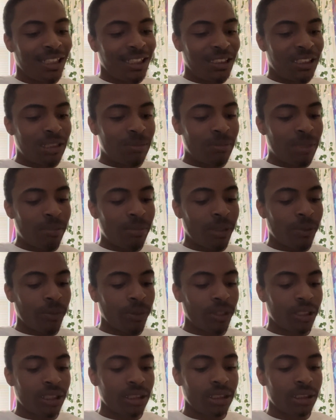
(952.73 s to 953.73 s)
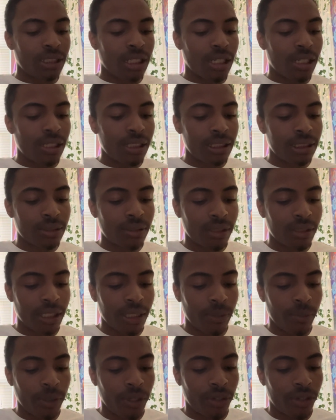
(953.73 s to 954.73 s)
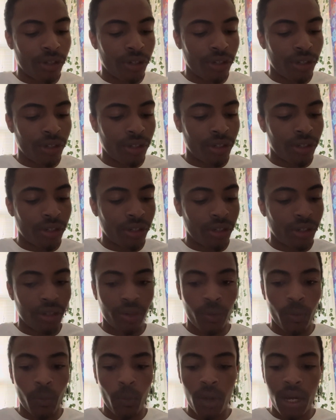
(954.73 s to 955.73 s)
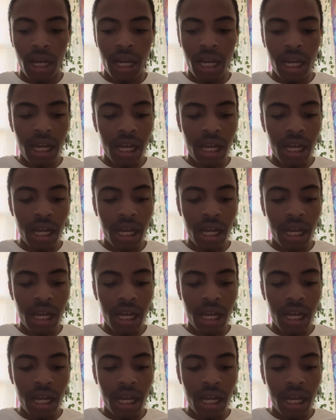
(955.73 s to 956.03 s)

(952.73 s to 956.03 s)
Don't mind my weirdness, y'all. It's gonna get weirder. What?